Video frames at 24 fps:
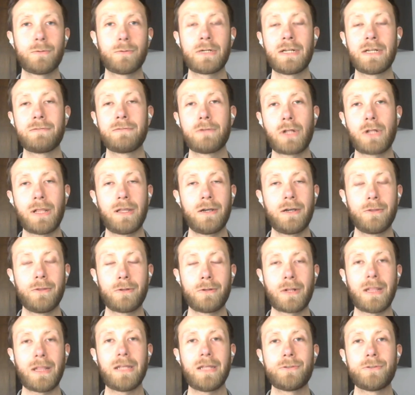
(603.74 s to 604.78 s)
or whatever
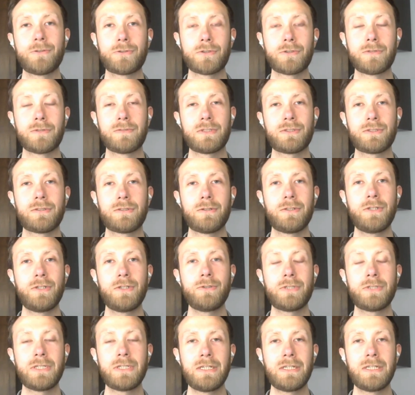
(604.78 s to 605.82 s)
other cloud service they're
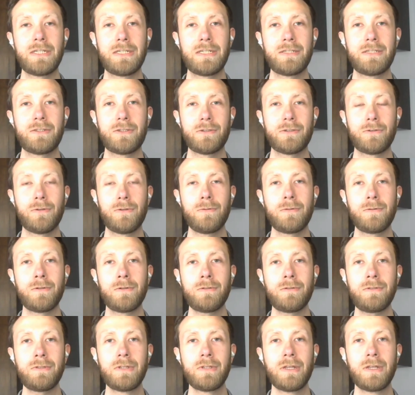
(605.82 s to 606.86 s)
using into
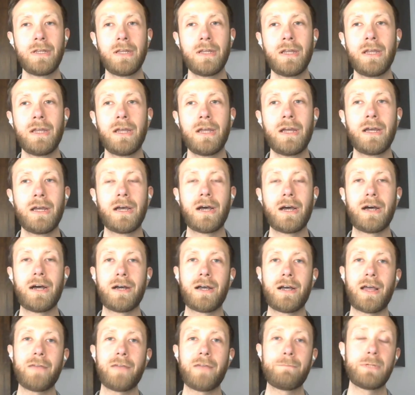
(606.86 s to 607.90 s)
Google.
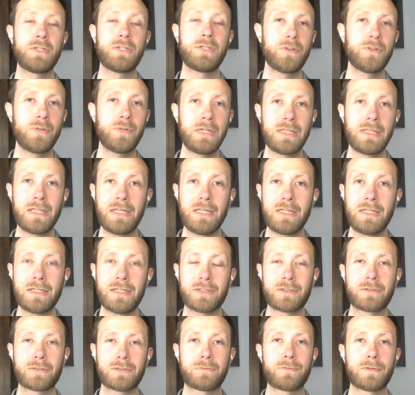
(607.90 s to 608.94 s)
Uh, I've been doing
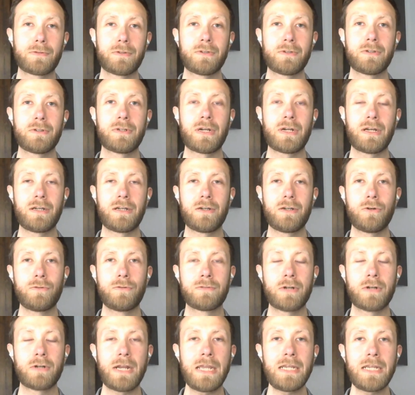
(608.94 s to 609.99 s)
this for uh,
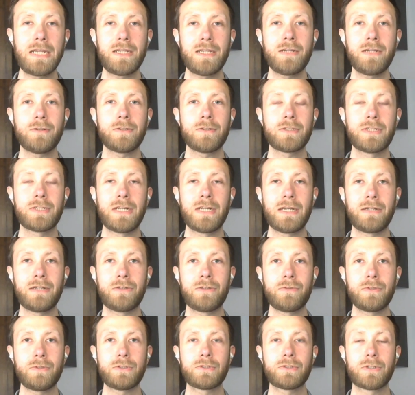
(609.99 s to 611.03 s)
over eight years
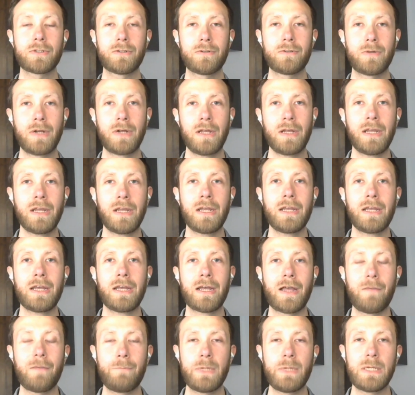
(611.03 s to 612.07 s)
now, so
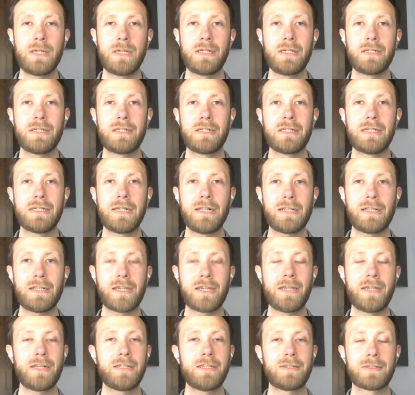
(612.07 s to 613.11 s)
I've been
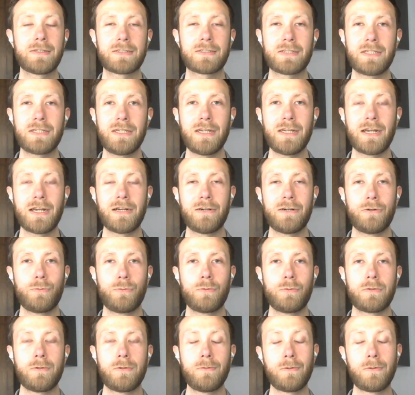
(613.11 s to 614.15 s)
excited to see
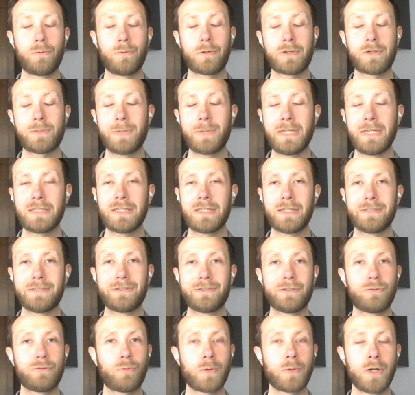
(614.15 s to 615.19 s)
how Google Workspace
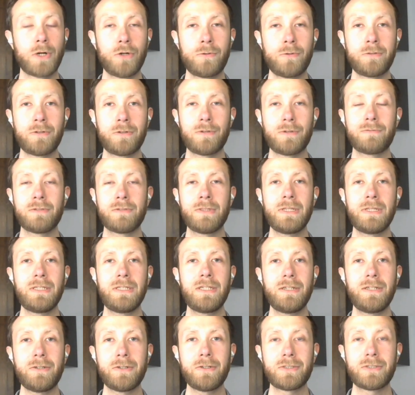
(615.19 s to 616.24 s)
has grown over the
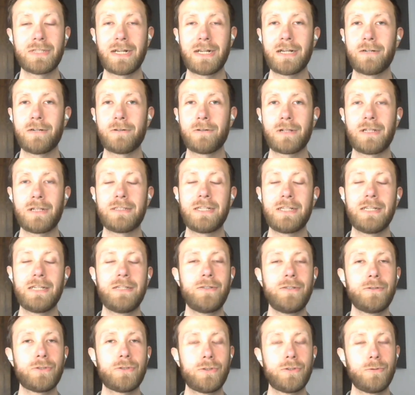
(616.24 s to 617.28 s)
years and how it
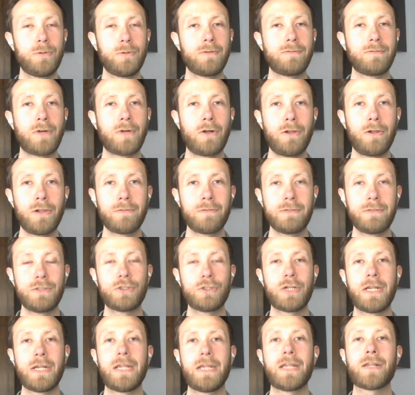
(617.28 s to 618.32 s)
continues to evolve and
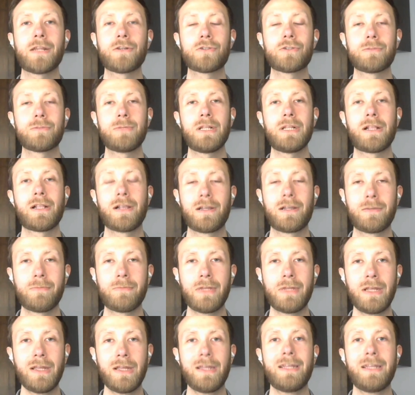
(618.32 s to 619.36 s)
change and
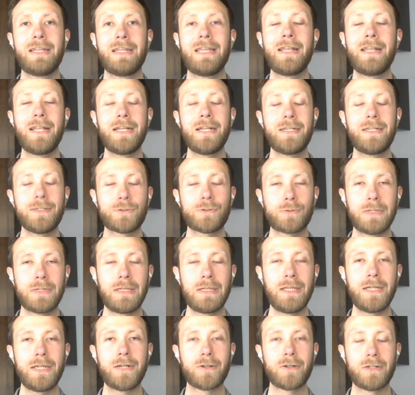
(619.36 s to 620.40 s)
become an industry
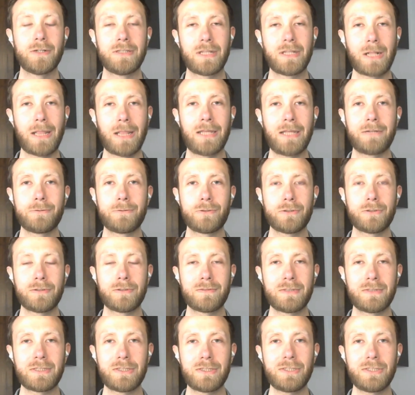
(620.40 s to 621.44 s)
leader in the cloud
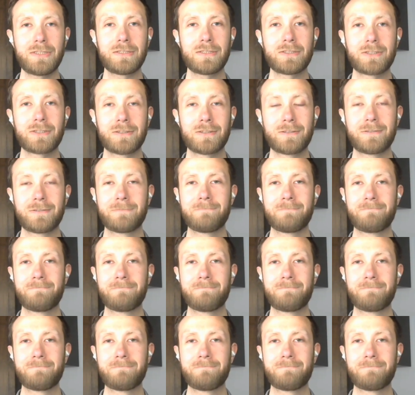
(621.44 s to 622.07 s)
services.